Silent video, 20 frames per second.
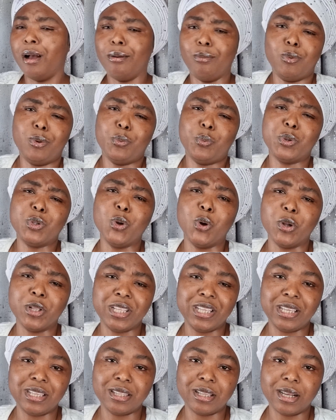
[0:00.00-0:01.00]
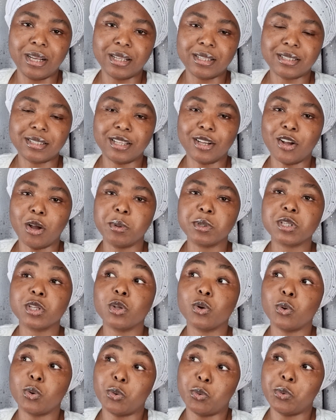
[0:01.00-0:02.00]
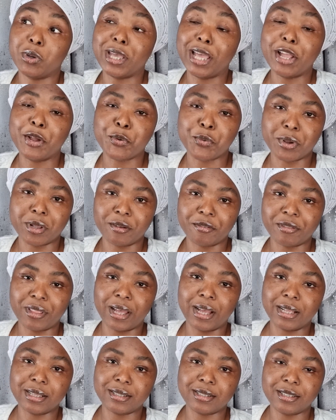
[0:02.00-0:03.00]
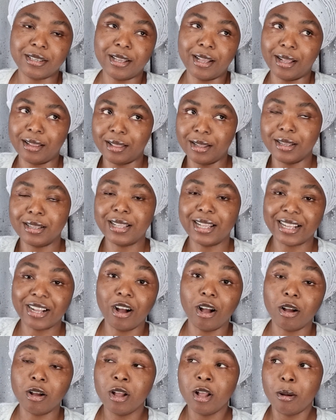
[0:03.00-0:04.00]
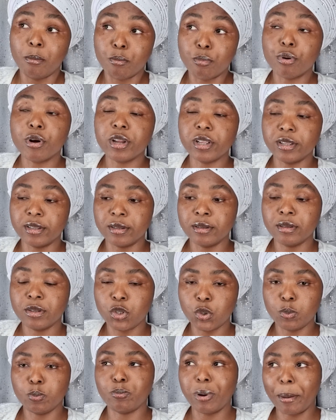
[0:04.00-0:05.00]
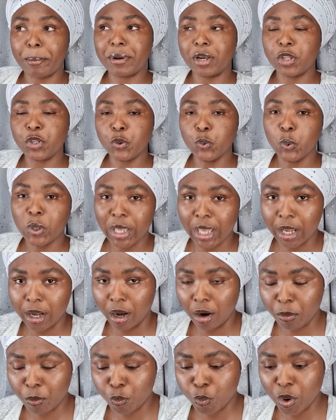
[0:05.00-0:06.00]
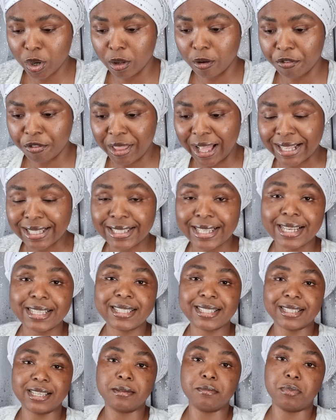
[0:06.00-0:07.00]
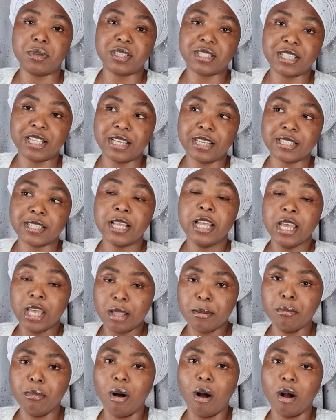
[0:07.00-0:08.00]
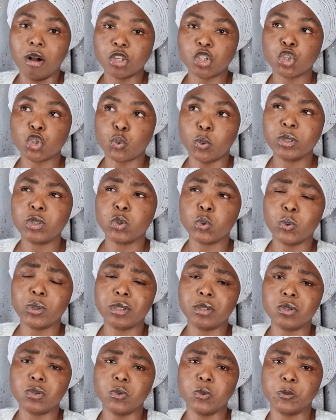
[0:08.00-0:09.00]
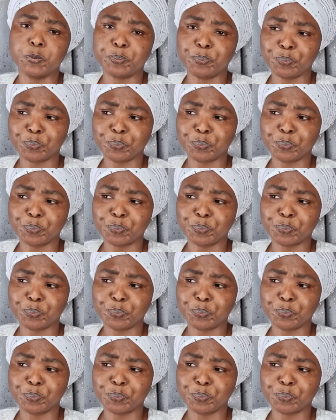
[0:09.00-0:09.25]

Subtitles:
We don't need that. They come and say, oh, we're getting rid of that. I think they got Britain, Babylon UK got rid of that testing business in March 2022.